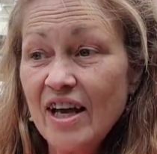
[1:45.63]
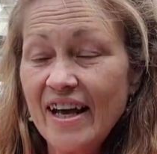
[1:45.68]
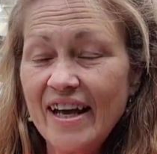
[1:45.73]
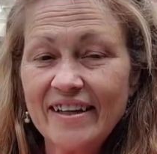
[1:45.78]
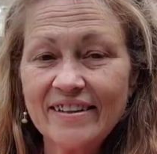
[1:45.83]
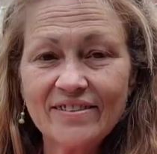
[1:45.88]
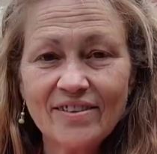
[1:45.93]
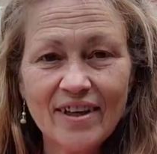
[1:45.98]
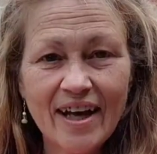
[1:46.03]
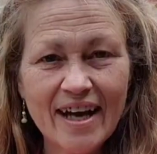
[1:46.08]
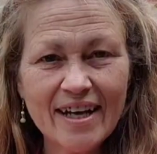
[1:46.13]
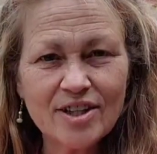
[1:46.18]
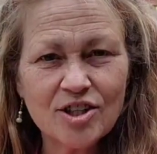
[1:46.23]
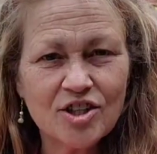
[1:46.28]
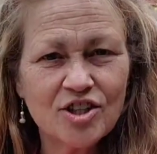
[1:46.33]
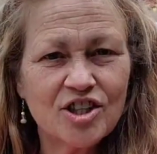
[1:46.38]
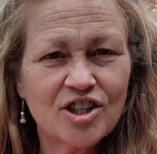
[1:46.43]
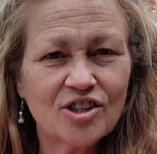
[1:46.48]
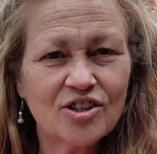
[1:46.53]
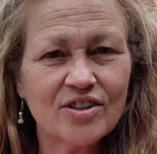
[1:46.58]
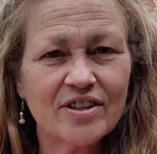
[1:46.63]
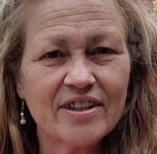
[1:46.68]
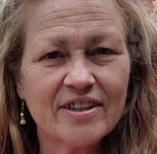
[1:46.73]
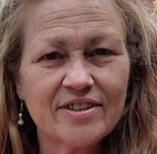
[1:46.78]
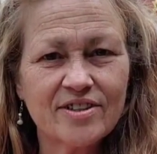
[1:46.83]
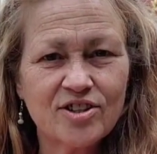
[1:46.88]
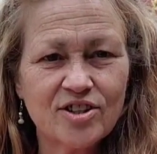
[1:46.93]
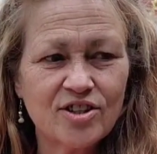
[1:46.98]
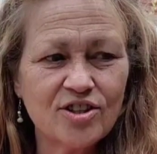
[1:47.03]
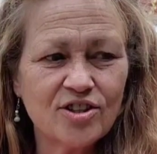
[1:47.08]
and last year
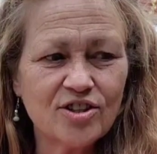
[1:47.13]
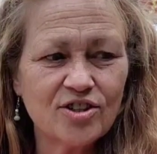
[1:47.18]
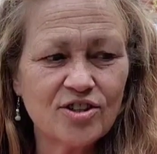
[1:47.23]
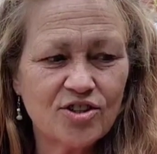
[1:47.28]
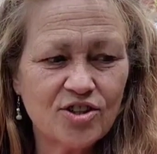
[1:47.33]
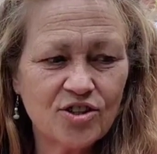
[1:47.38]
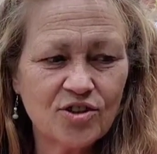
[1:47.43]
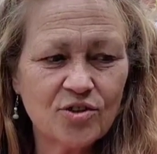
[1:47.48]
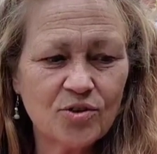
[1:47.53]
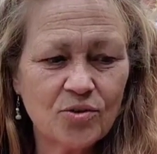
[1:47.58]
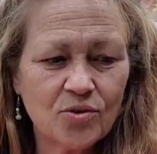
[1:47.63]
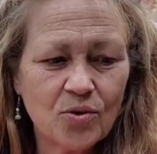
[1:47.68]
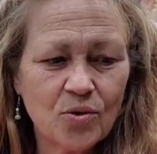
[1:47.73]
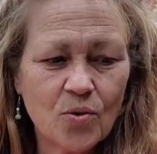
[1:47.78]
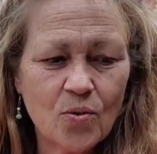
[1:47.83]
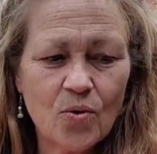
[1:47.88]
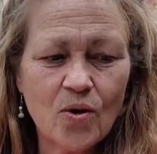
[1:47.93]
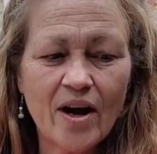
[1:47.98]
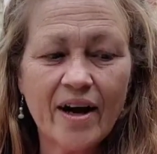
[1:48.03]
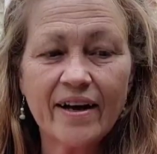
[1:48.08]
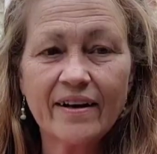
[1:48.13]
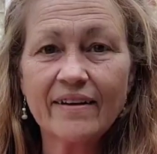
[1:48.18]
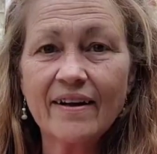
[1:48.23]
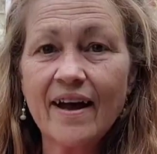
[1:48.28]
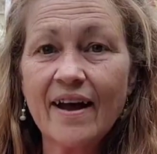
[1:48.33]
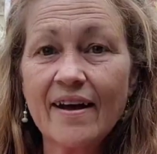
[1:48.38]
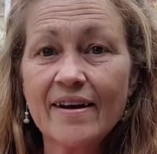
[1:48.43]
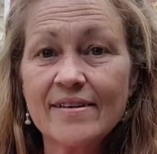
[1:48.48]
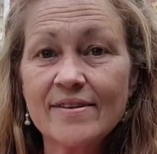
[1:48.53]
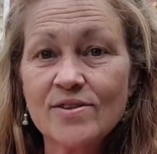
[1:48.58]
it didn't do quite
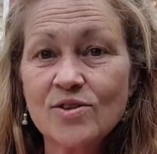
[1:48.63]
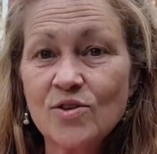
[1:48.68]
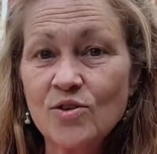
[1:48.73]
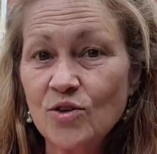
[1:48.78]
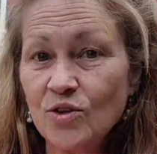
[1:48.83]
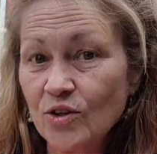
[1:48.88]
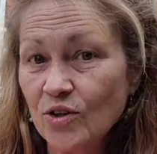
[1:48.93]
as